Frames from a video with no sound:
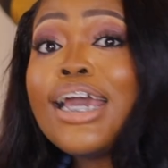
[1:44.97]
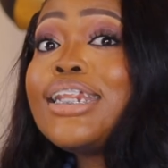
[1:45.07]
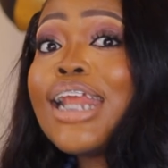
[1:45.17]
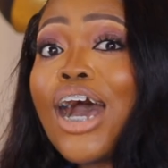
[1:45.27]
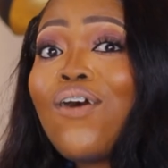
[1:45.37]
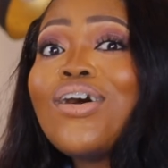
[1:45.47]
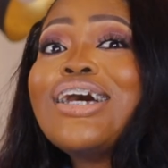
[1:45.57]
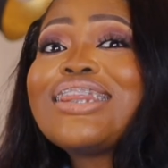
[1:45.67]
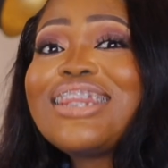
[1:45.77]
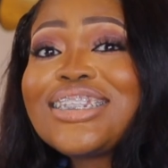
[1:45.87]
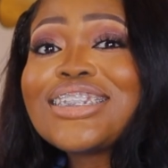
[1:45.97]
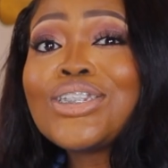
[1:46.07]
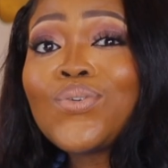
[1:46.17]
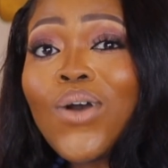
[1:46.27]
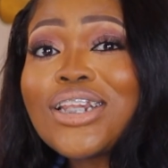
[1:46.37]
Now, this
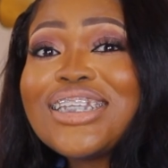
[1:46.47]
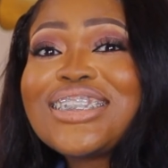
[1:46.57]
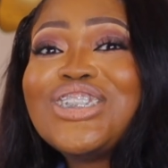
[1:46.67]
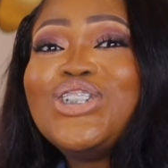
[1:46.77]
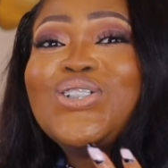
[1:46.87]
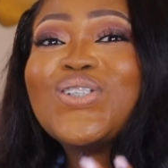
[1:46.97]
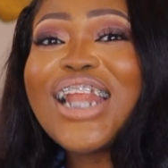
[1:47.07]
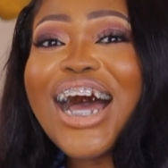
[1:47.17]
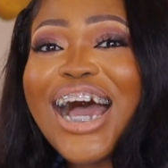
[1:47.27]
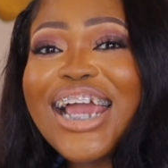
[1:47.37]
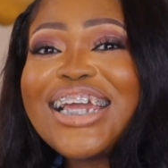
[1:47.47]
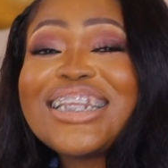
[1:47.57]
is July,